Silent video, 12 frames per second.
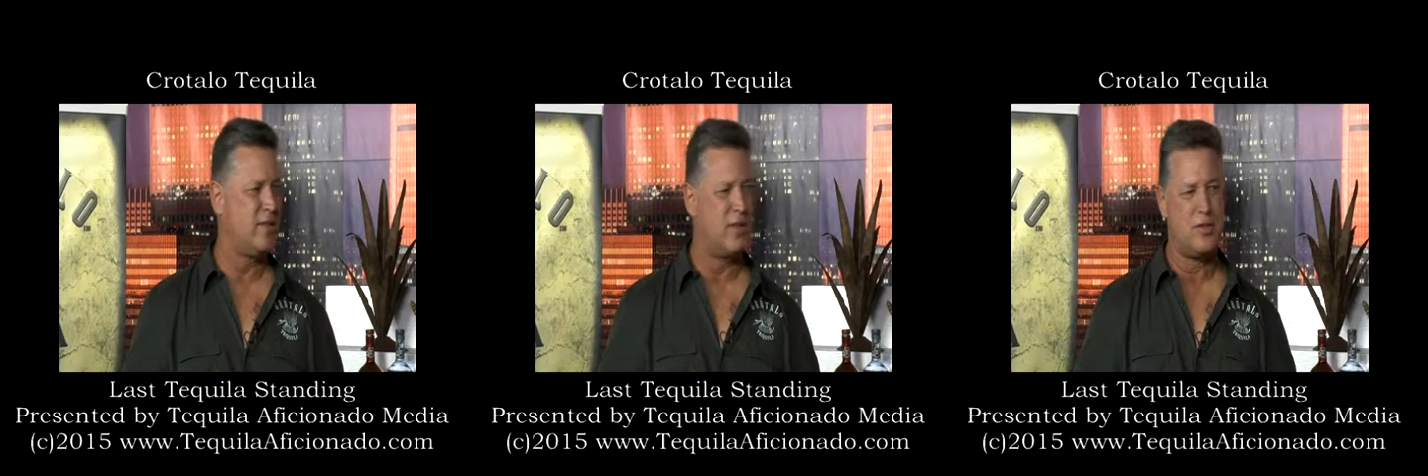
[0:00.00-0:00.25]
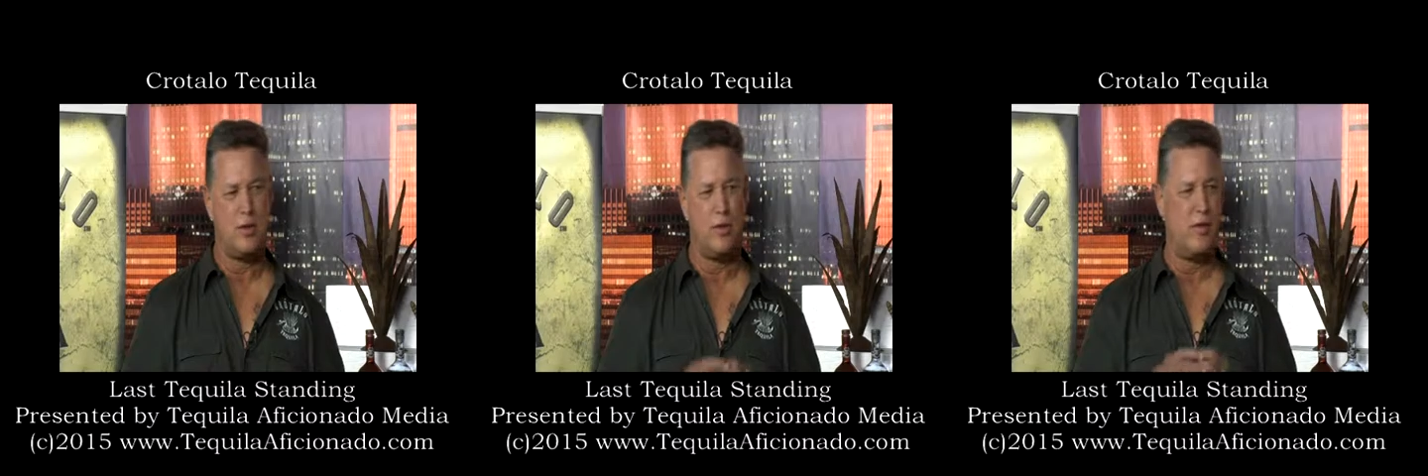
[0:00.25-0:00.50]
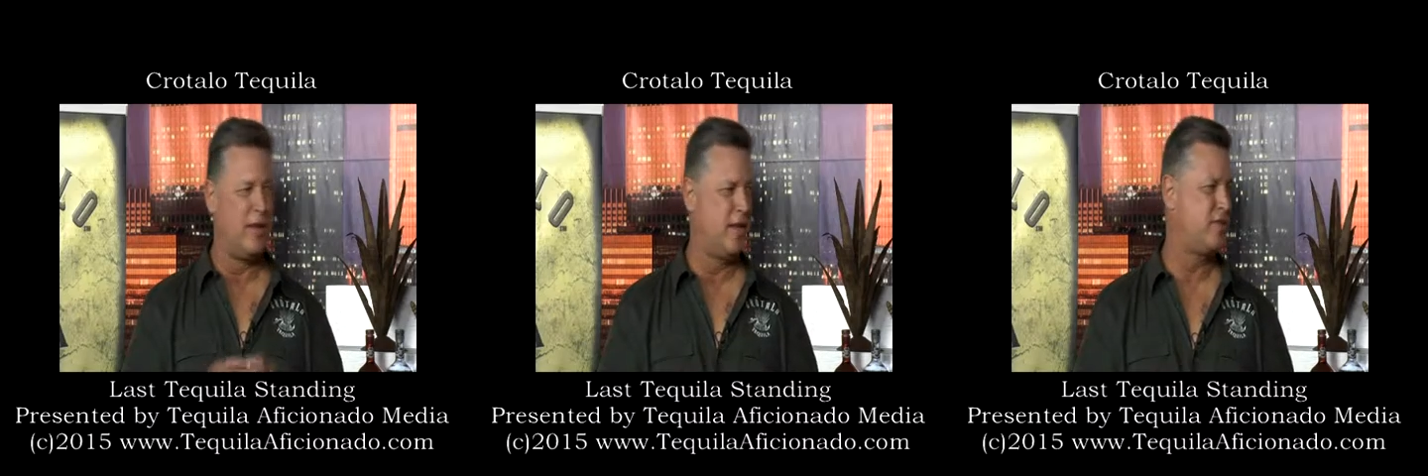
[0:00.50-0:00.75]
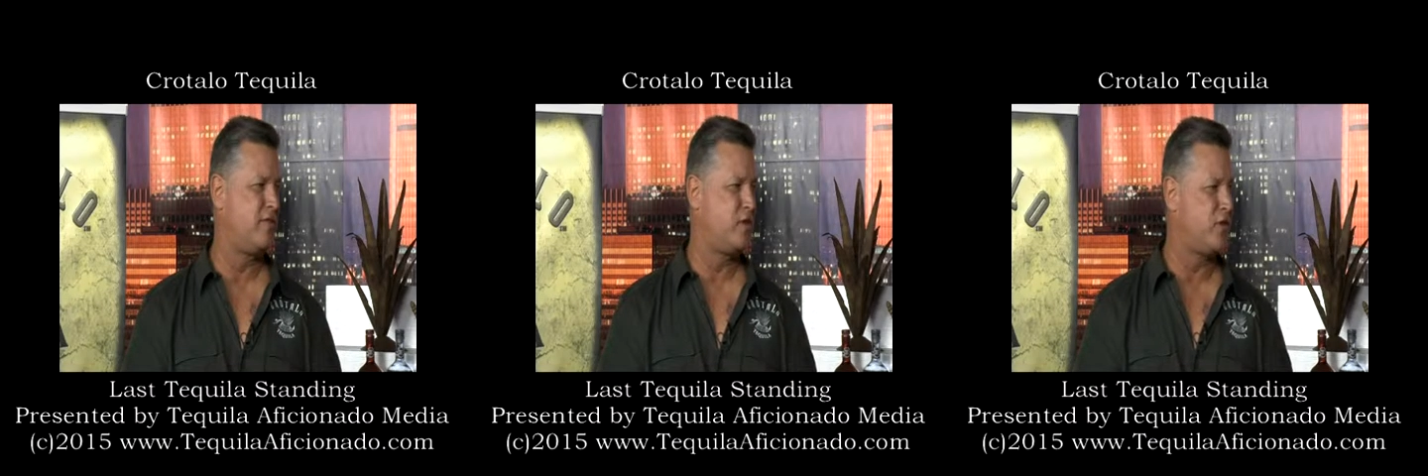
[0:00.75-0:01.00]
a slower
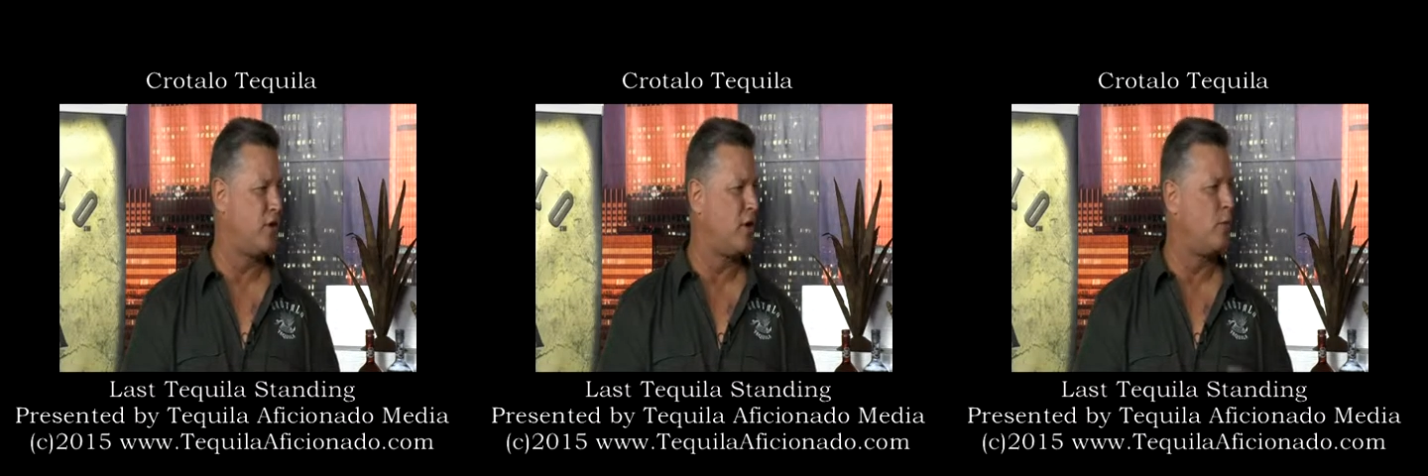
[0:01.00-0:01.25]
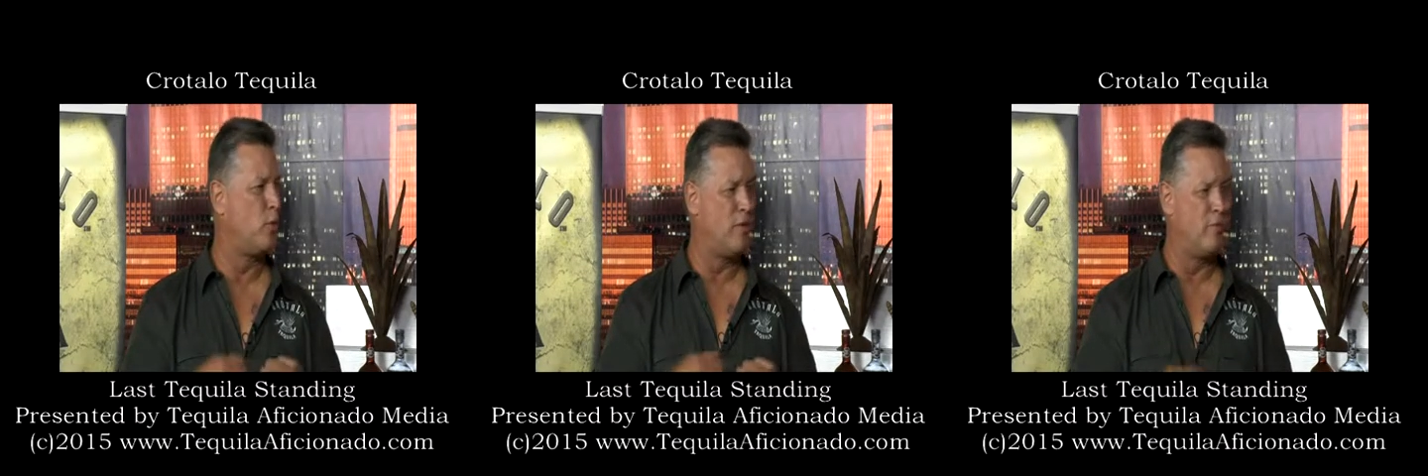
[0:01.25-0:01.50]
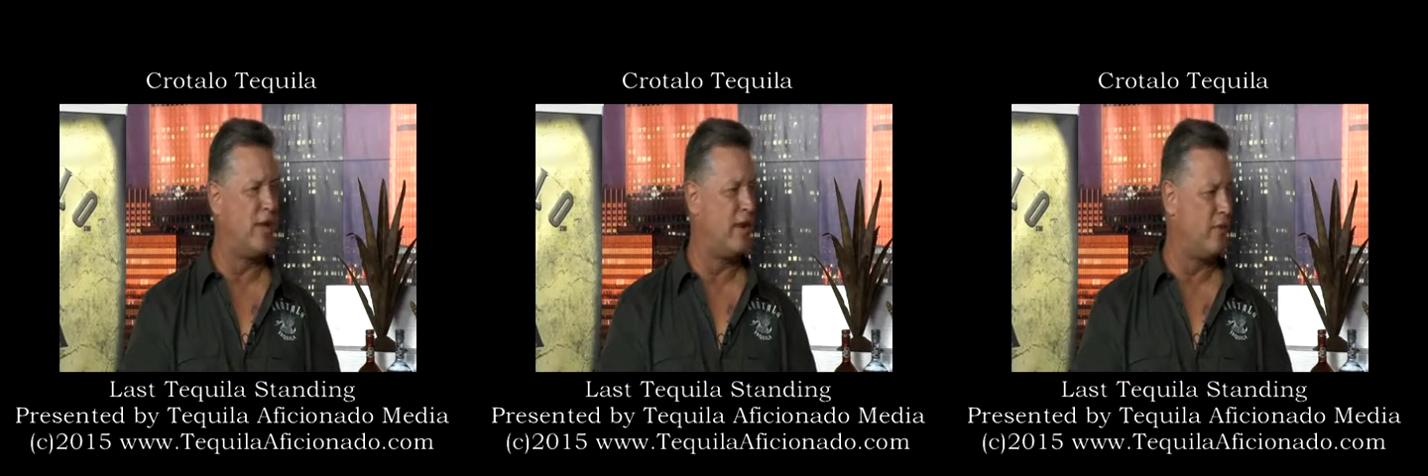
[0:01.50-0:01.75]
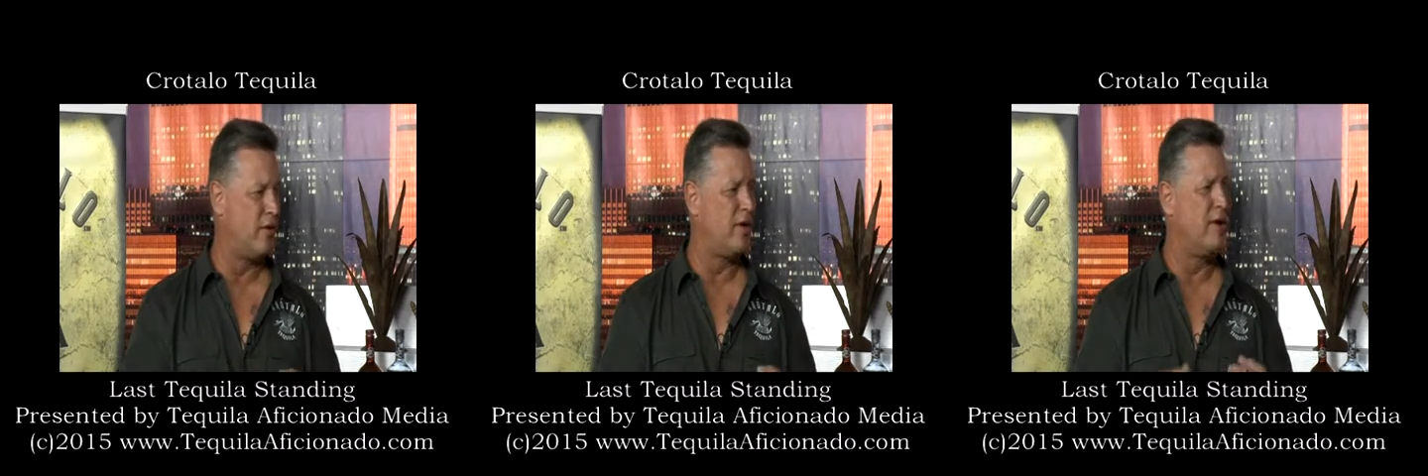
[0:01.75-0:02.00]
release of sugar, more
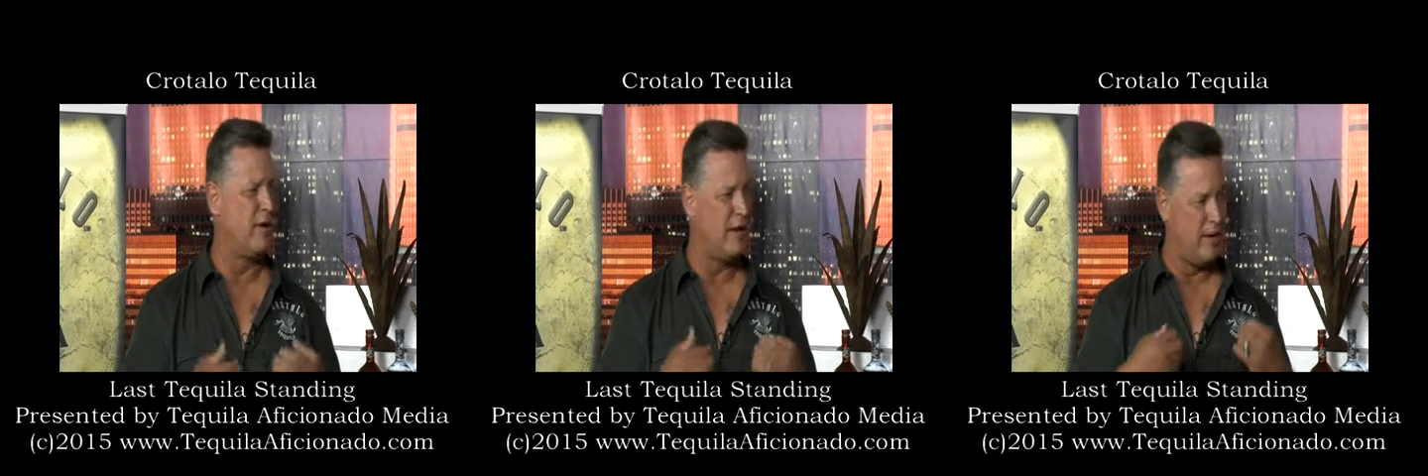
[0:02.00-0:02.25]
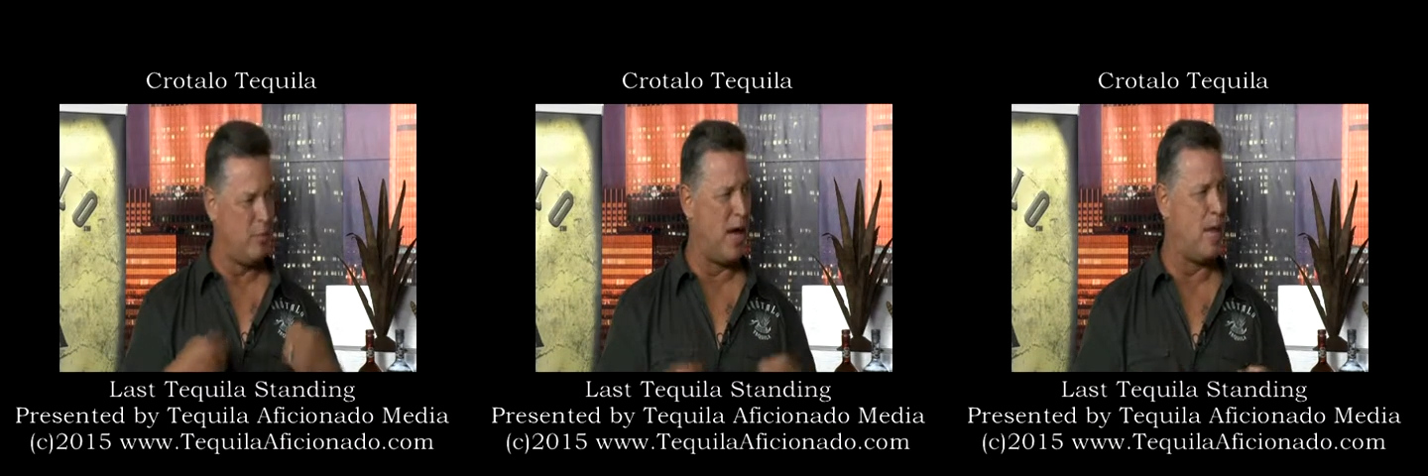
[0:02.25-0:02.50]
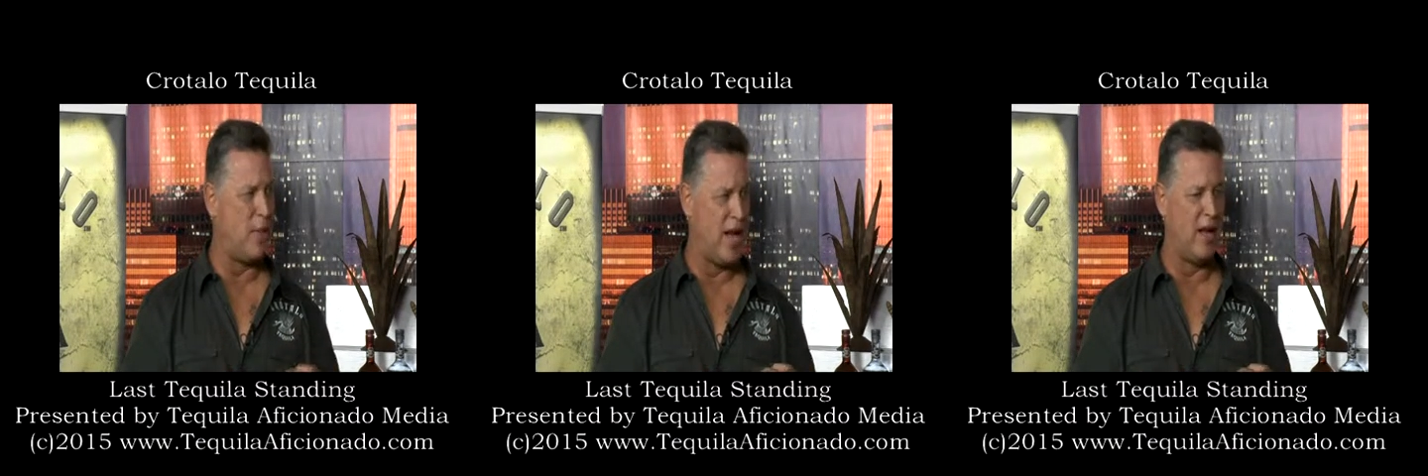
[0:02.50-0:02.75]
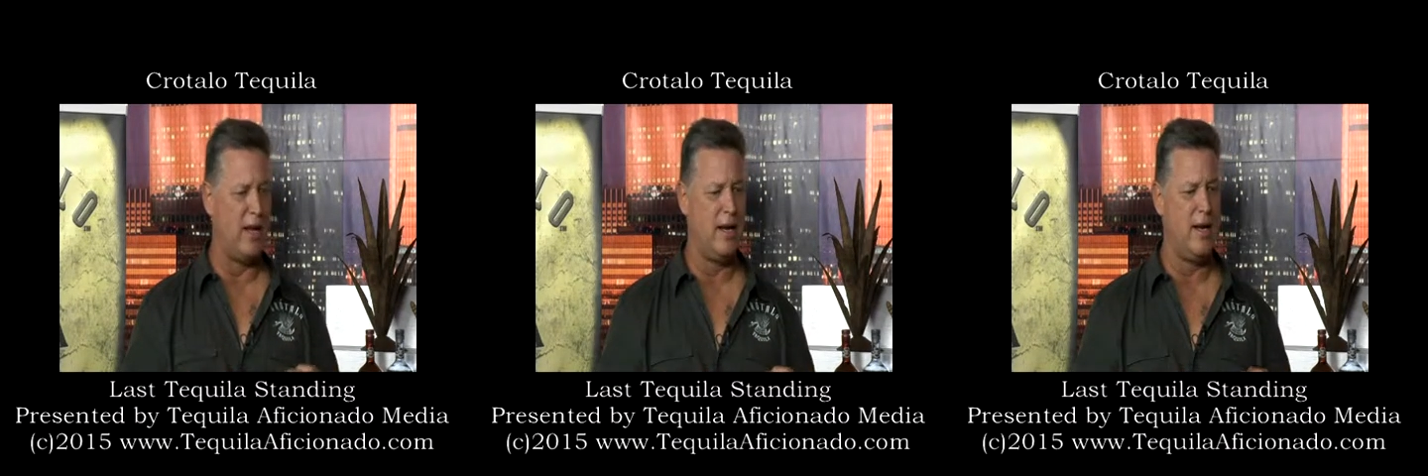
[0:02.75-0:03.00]
flavor in my
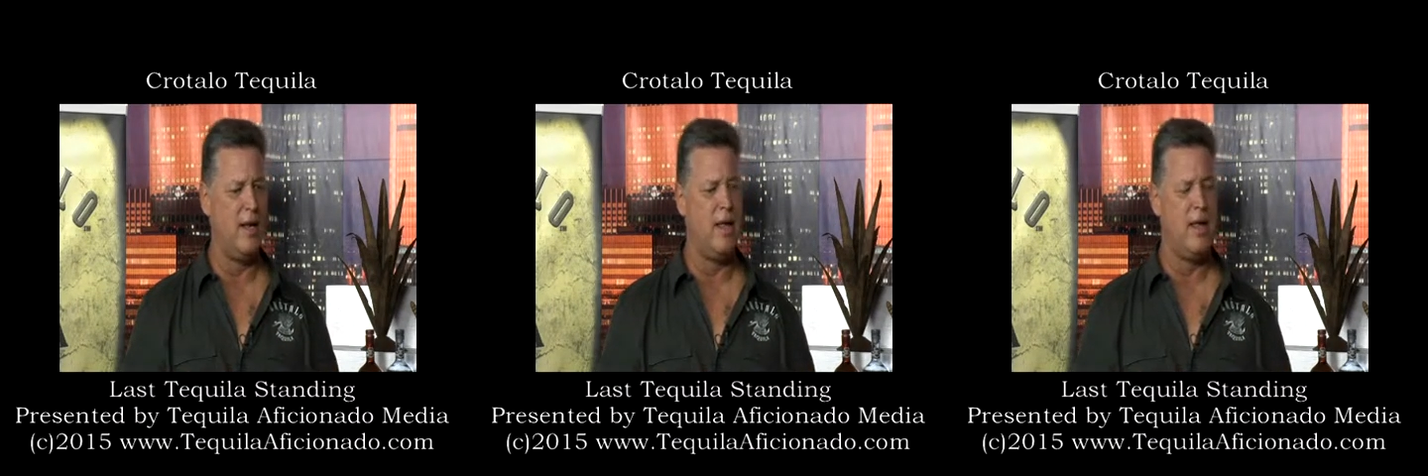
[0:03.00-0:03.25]
palate.